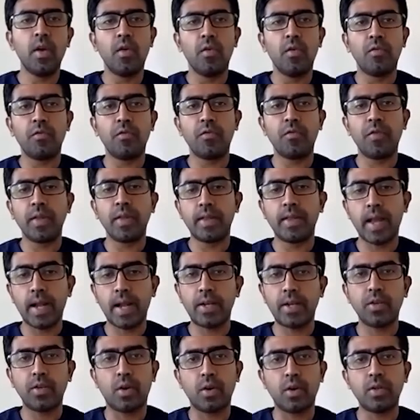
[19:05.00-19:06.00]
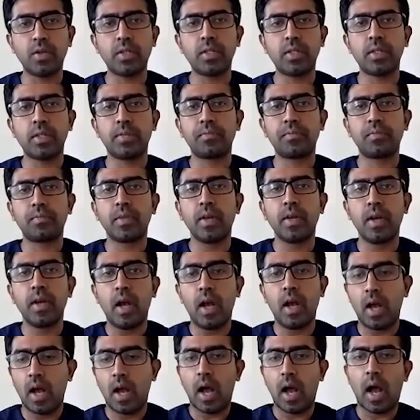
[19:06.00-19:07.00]
With that note,
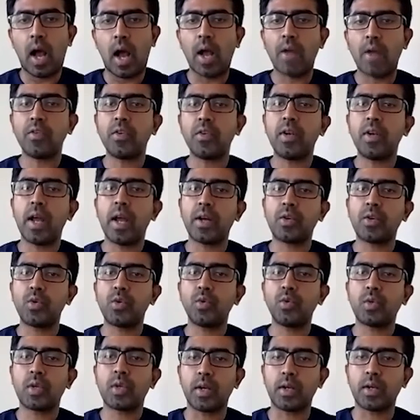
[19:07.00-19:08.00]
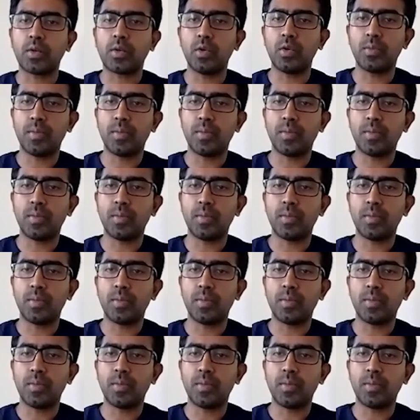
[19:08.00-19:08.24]
I would like to conclude my